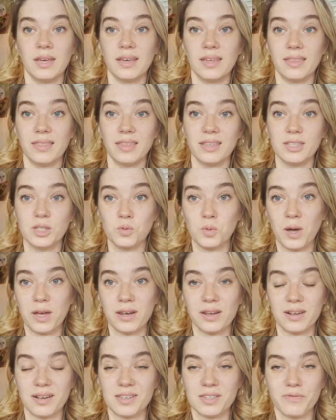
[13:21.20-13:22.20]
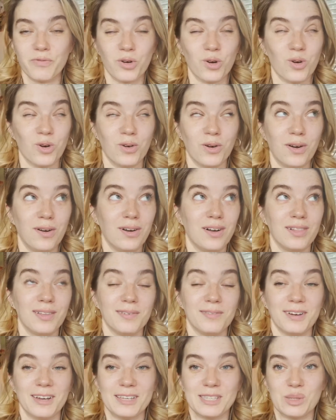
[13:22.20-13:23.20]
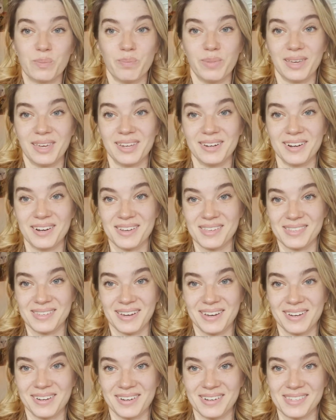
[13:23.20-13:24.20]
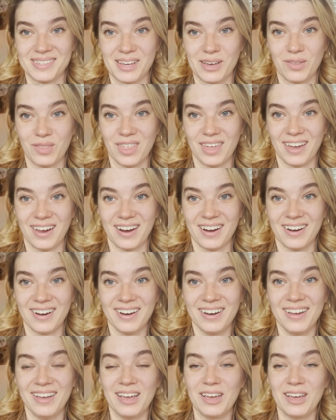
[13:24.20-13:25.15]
This one is for all of us beginner designers out there,